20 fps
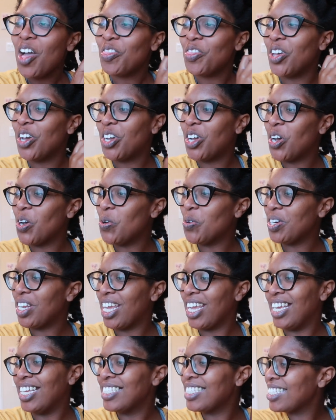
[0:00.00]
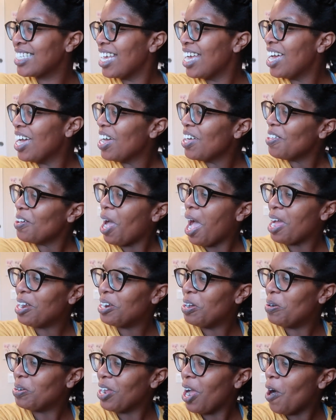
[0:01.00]
the goonies i
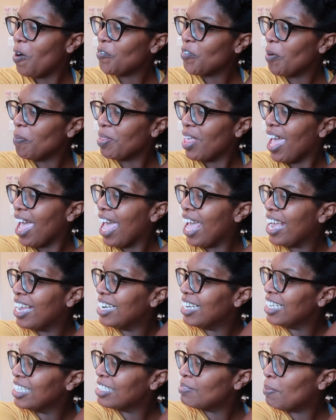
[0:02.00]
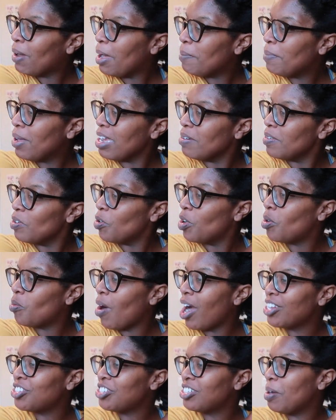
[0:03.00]
know y'all from the 80s my baby we're
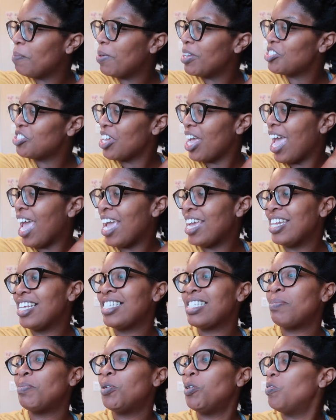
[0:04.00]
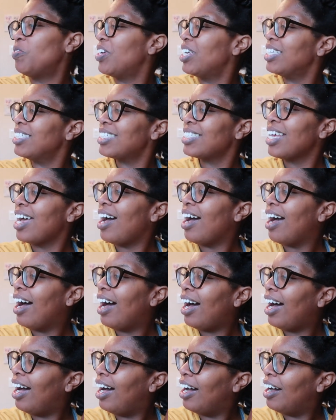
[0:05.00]
watching a bunch of 80s movies
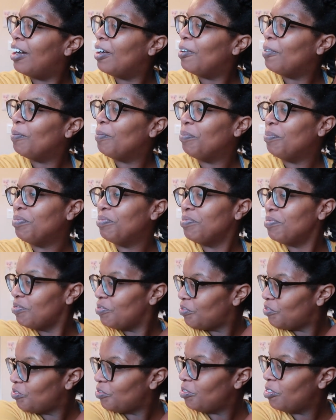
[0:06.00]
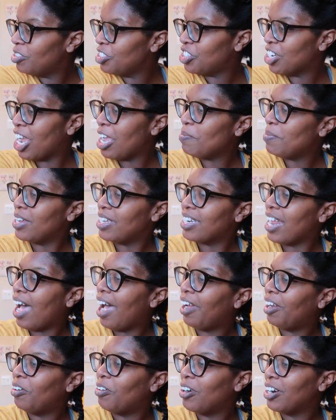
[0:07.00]
um JB and
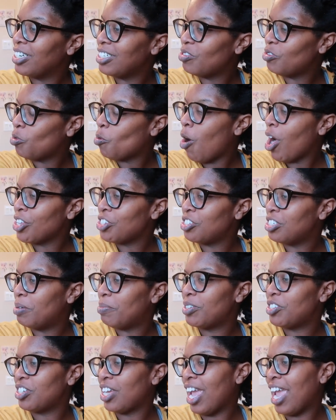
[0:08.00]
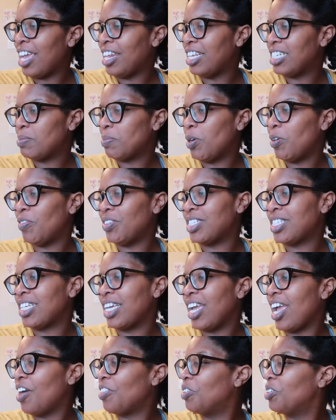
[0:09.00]
I are watching a bunch of 80s movies
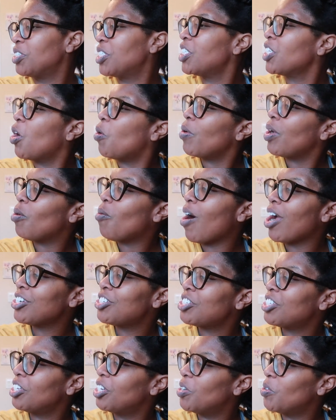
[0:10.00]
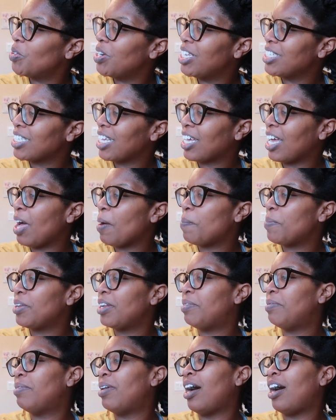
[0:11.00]
together. So we watched The Goonies a couple
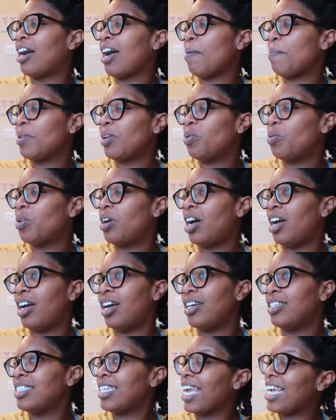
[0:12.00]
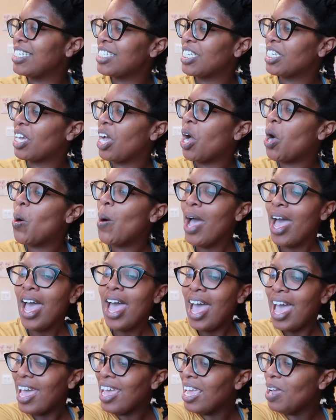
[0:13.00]
of a couple of uh, days ago
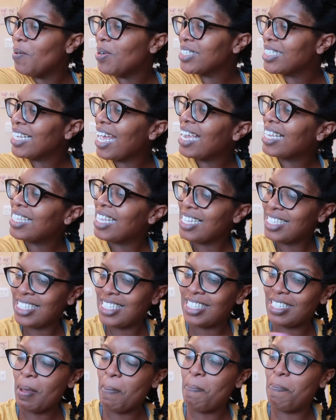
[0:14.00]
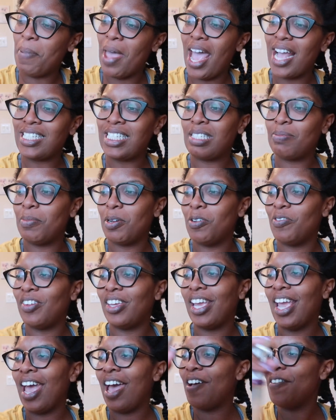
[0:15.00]
and he was like, "This is the best
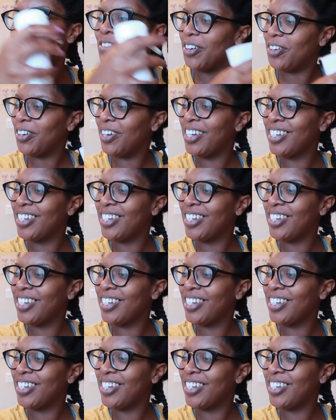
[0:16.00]
movie ever."